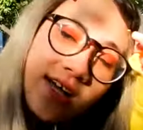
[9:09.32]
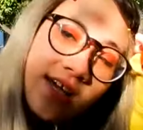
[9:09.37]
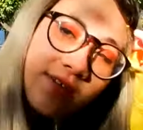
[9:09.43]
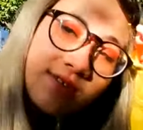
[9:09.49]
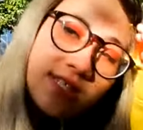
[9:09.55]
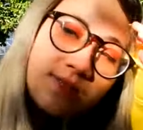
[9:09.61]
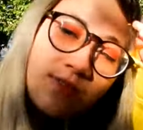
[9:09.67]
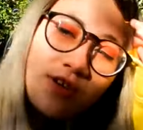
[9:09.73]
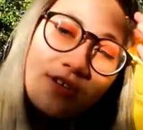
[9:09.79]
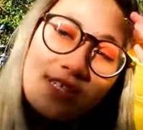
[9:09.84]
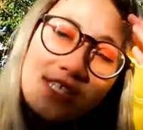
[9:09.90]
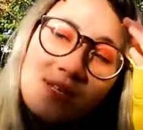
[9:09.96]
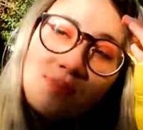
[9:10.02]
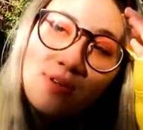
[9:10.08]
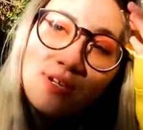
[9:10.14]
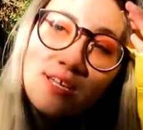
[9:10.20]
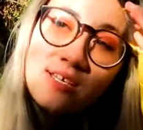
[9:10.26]
It was
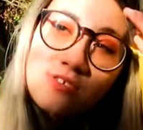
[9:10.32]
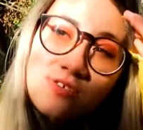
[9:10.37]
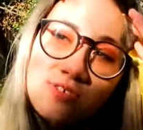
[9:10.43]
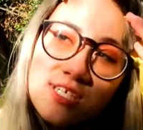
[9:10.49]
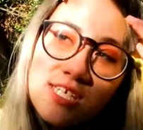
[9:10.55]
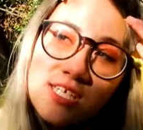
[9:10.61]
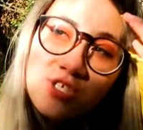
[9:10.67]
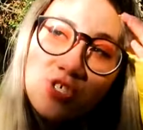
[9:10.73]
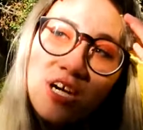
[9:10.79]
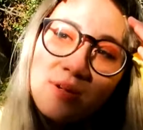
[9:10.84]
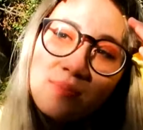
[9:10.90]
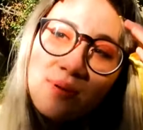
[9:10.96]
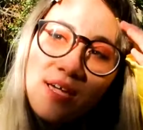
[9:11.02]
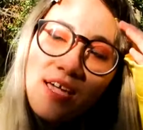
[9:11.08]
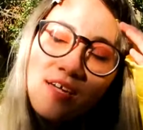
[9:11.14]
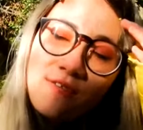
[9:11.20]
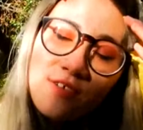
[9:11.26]
honestly pretty exhausting trying to
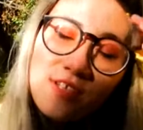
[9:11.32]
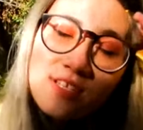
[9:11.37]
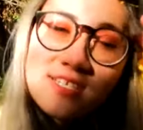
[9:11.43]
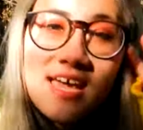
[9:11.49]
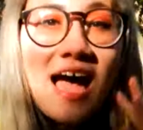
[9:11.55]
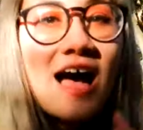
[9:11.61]
put effort into